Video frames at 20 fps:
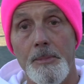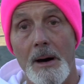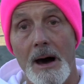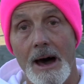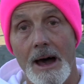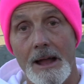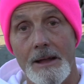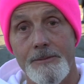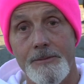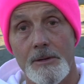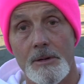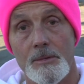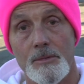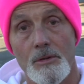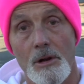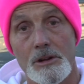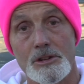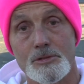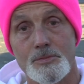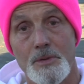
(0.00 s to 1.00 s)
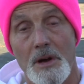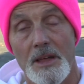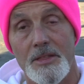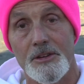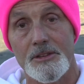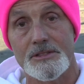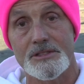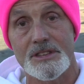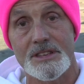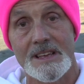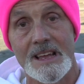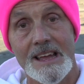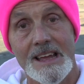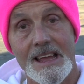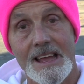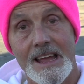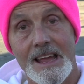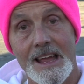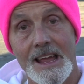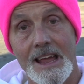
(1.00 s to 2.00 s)
pie from Roche Brothers,
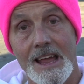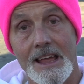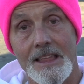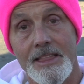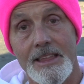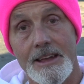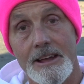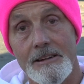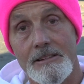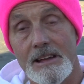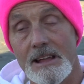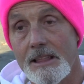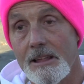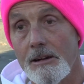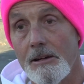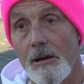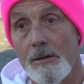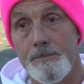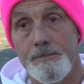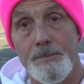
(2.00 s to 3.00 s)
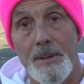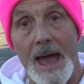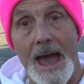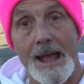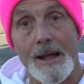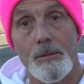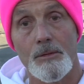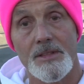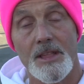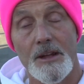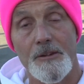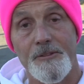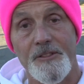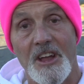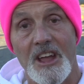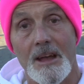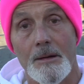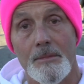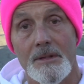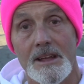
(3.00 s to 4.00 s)
and they're either back with their
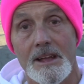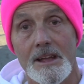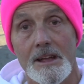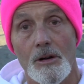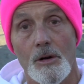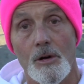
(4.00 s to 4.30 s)
family